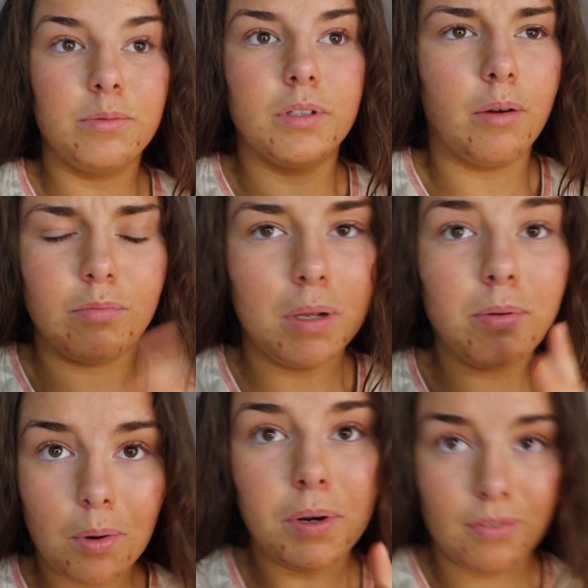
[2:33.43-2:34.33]
Well, no,
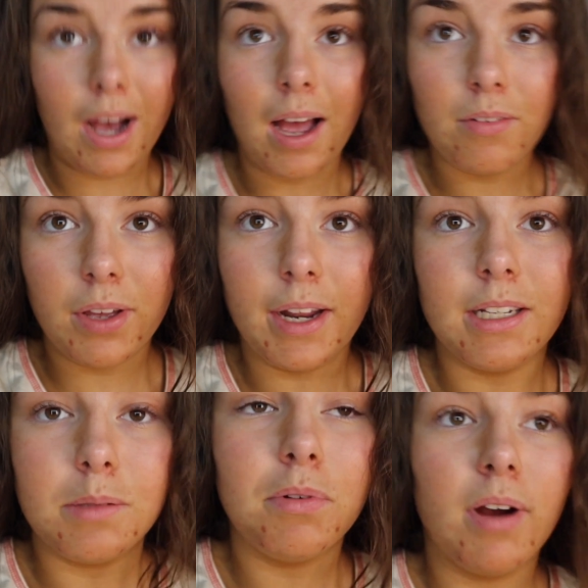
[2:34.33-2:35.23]
people are coming at 5 and I
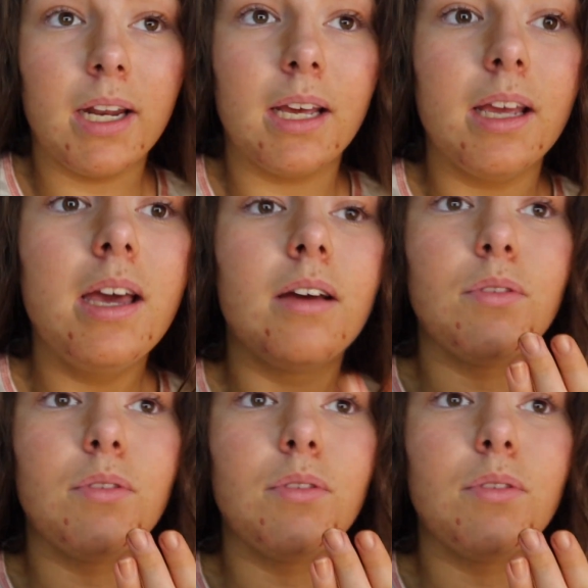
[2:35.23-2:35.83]
need to be ready.